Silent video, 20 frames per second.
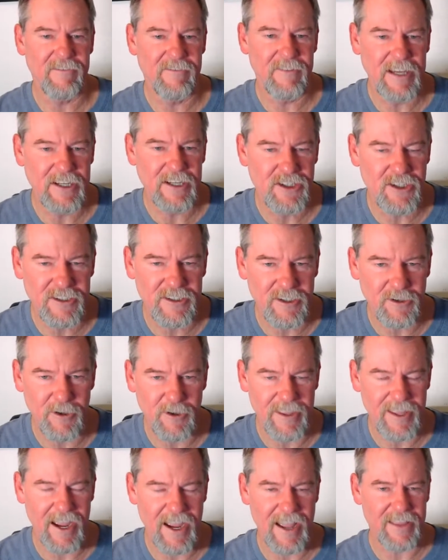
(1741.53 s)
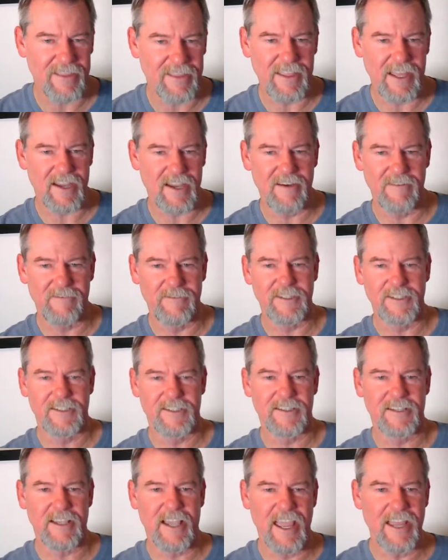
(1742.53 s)
Ventures, the only thing I can think of
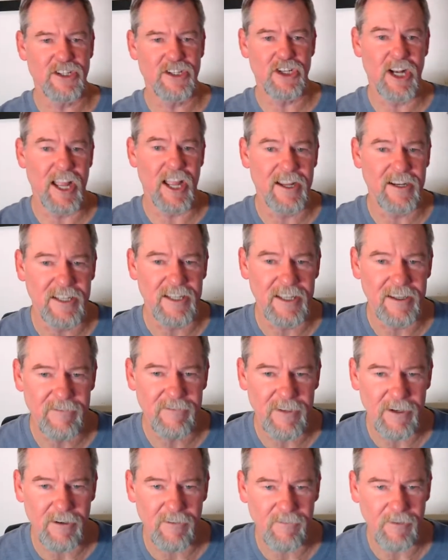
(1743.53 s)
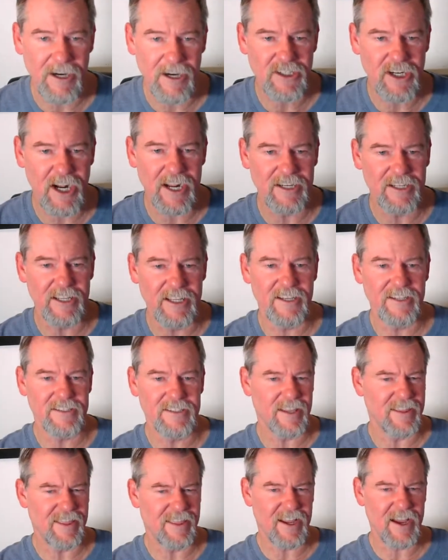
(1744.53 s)
is Asian Andy, if they're fresh ideas.
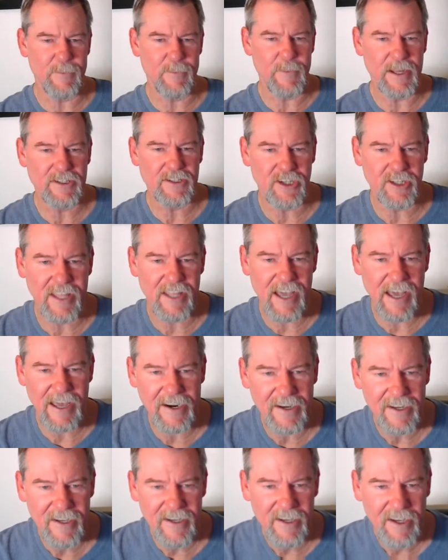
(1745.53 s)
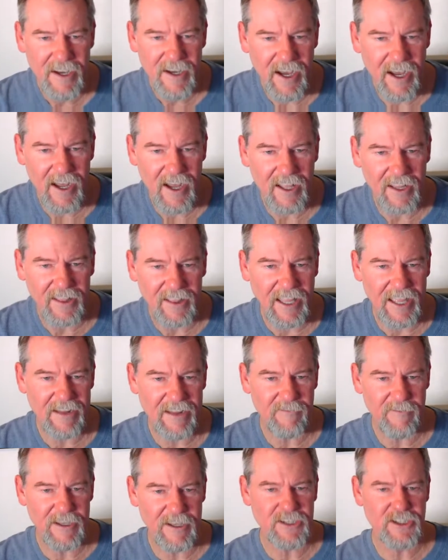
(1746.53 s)
I think I mentioned that. Light
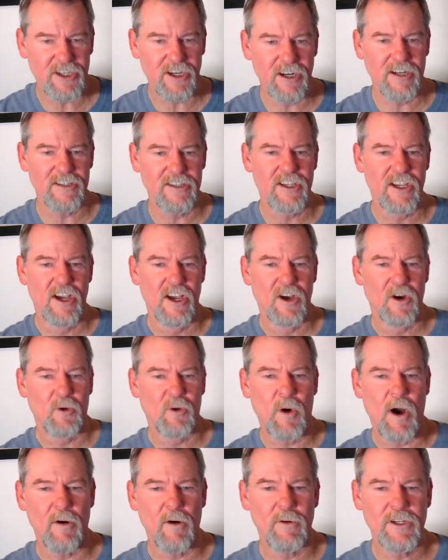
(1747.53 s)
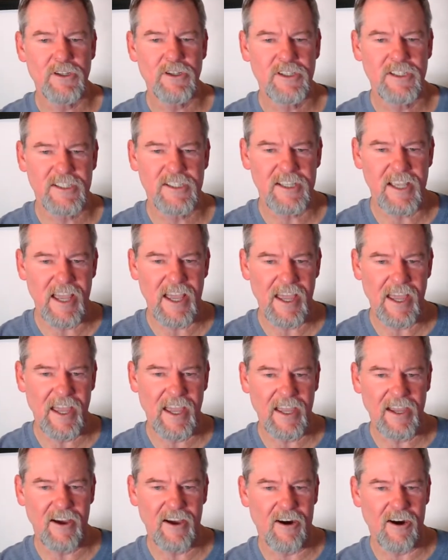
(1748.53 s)
Ventures, what would you
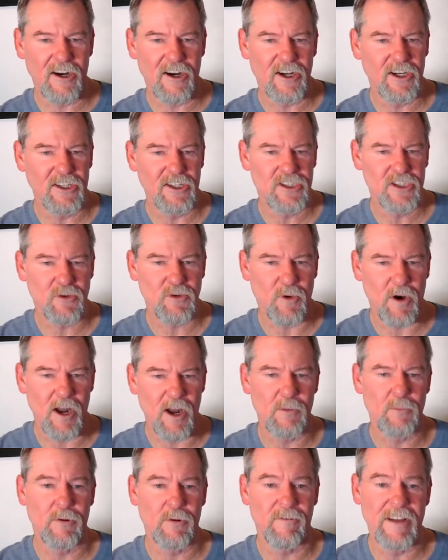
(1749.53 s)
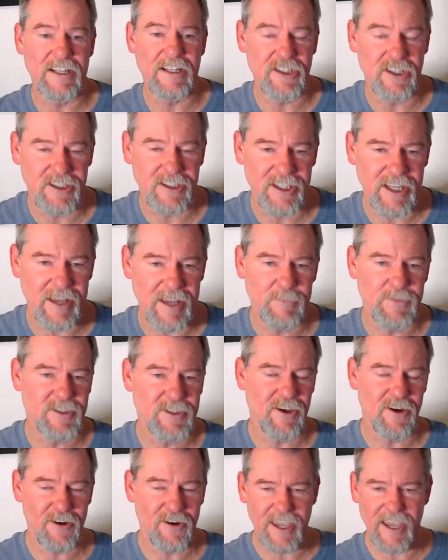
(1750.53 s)
say are good squatter prevention tips?
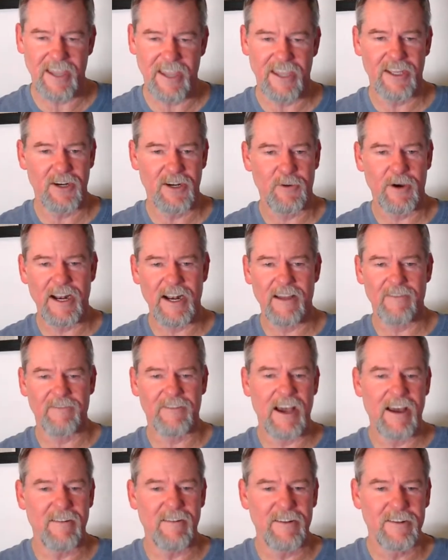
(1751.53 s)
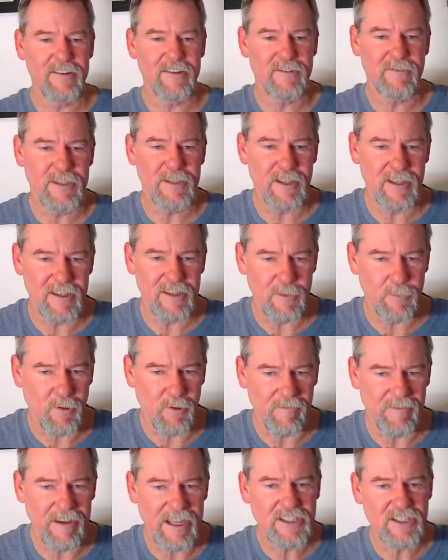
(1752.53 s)
Okay, you know what? I've got the
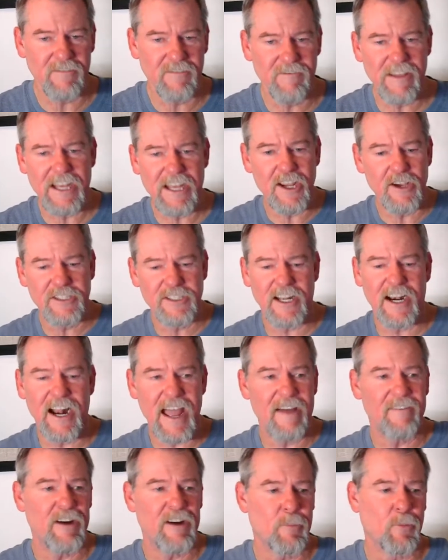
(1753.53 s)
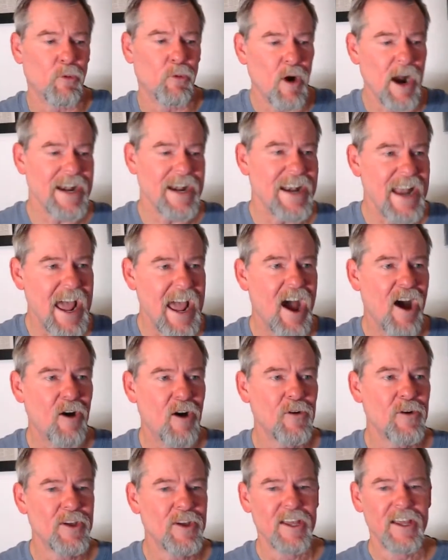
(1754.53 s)
prevention videos that I have up right
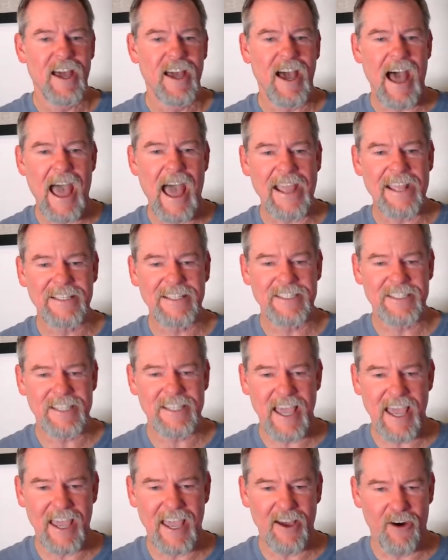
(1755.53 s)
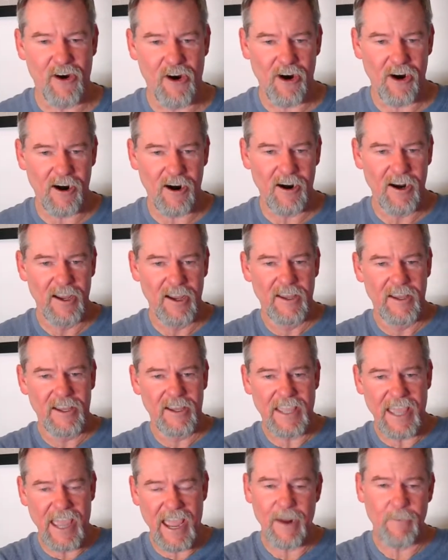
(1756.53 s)
now. I can say are
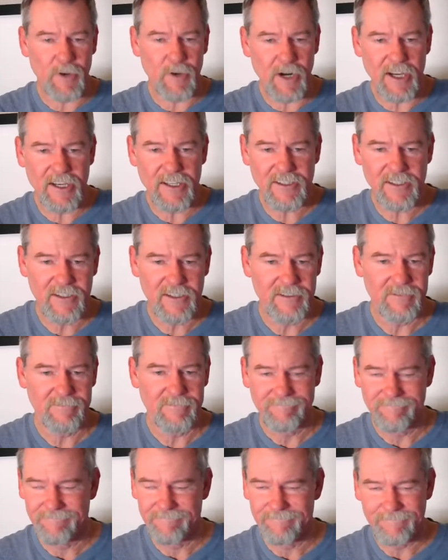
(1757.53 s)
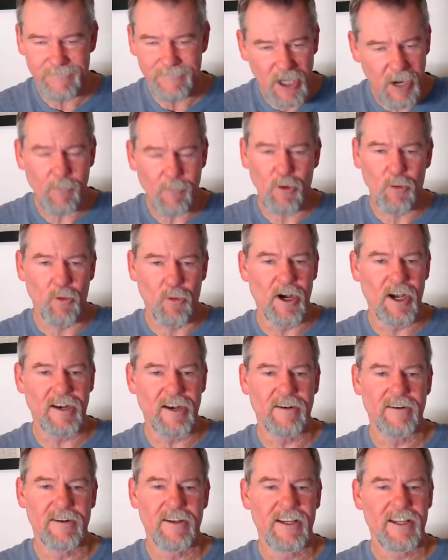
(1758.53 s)
cameras. Number one,
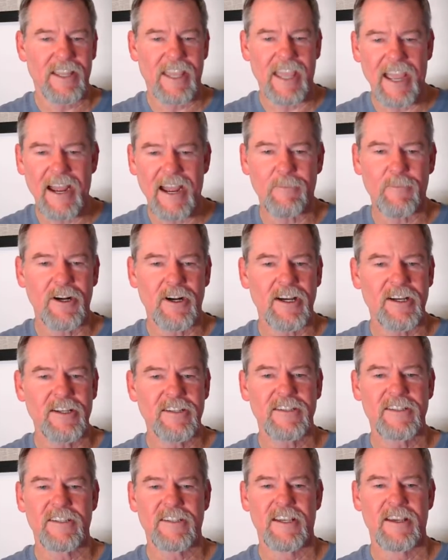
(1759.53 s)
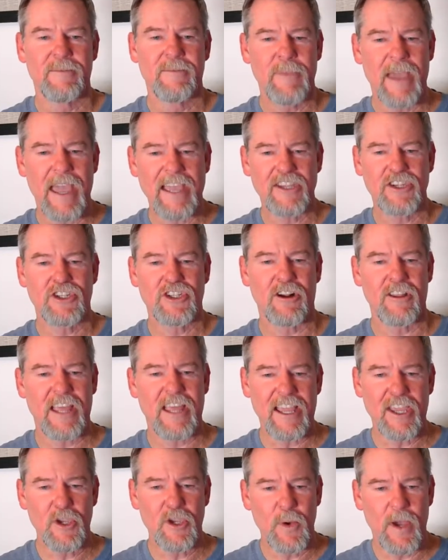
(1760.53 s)
cameras. Make sure
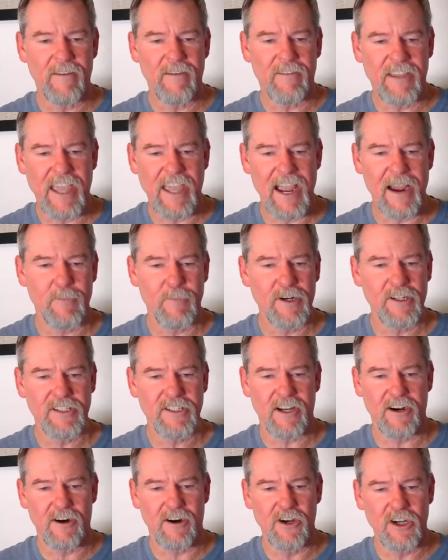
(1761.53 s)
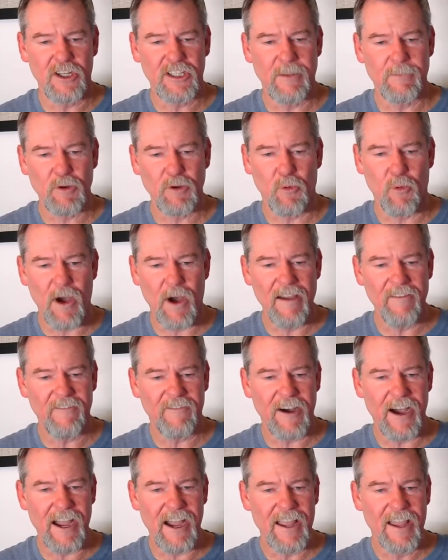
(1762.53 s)
that you have cameras that are hooked up to
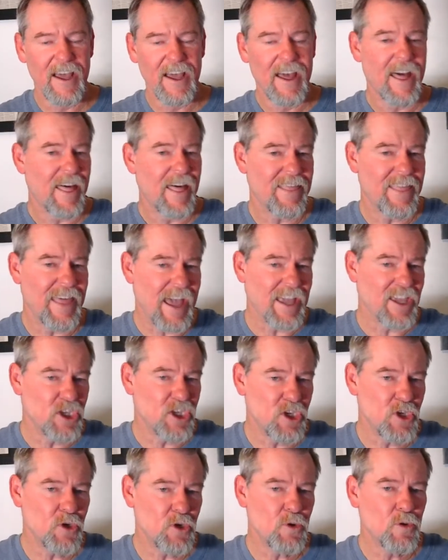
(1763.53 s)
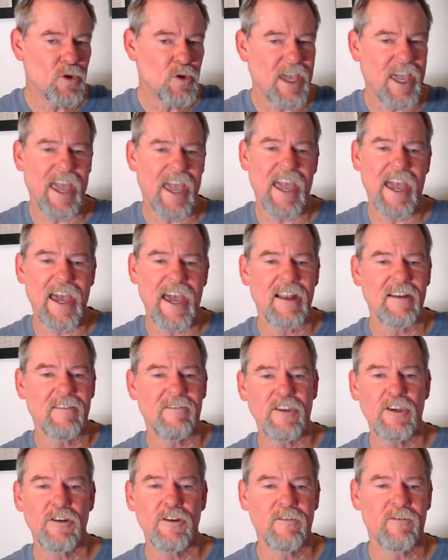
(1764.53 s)
Wi-Fi that you can
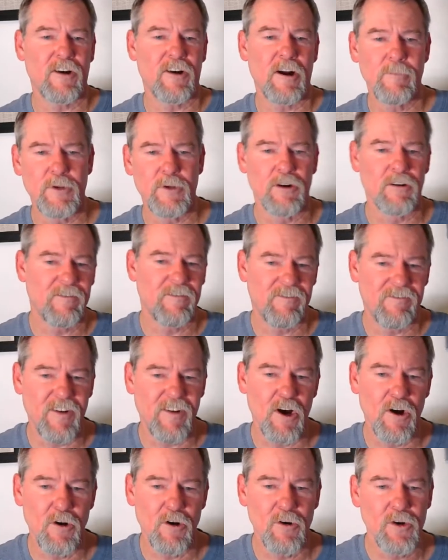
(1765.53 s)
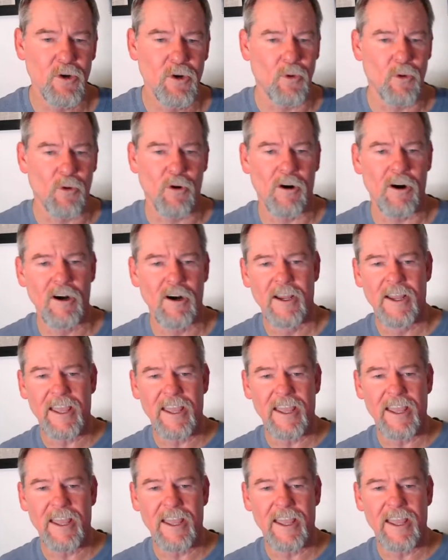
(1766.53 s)
view from your phone or